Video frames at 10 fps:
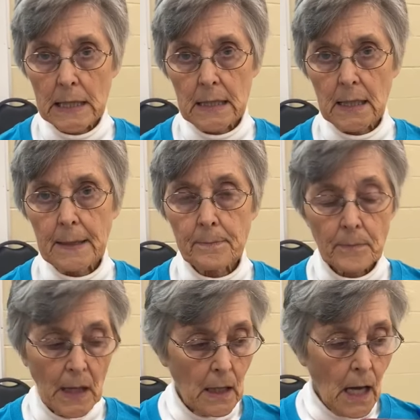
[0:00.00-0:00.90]
eating.
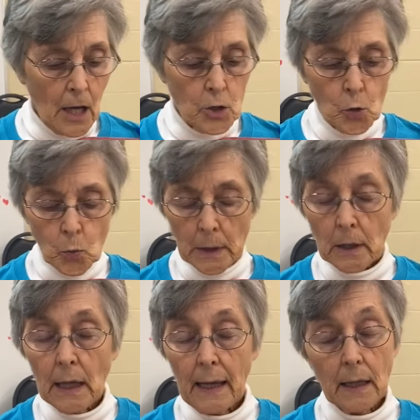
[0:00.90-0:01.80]
You will
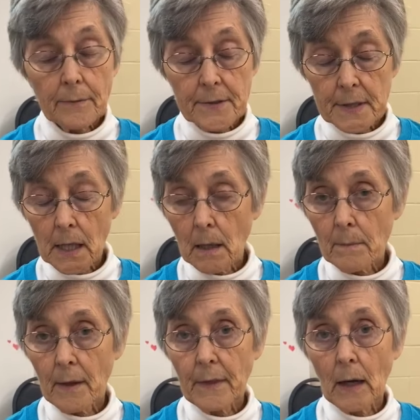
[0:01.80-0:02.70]
have some
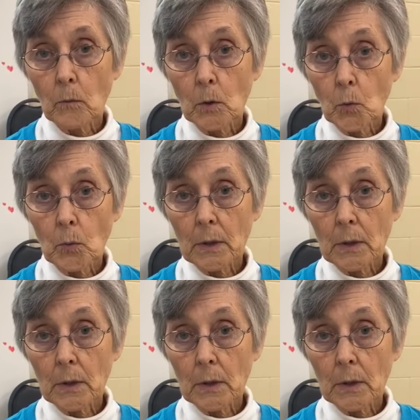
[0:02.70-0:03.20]
that will